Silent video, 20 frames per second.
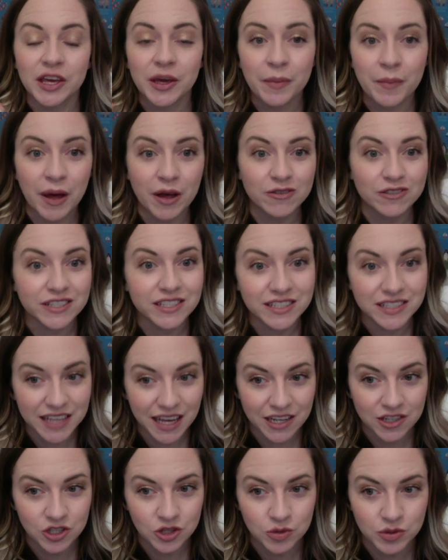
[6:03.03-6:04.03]
about
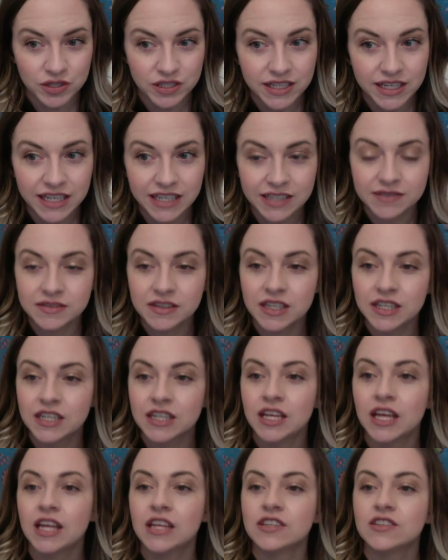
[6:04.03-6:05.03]
scheduling.
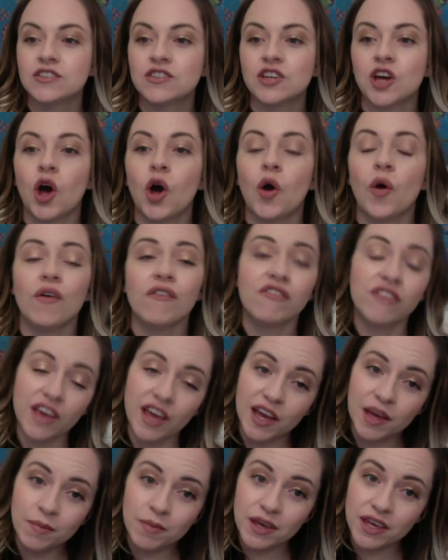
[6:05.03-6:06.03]
So
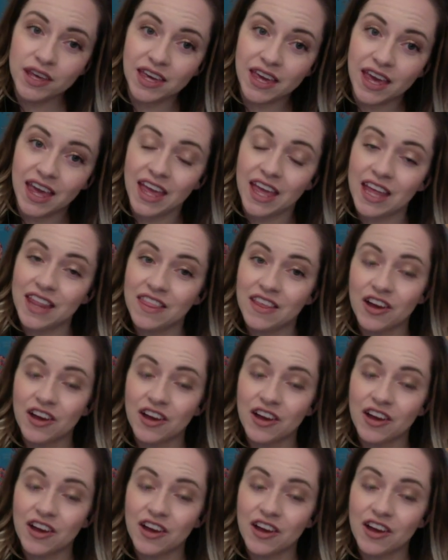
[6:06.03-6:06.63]
VIPKid,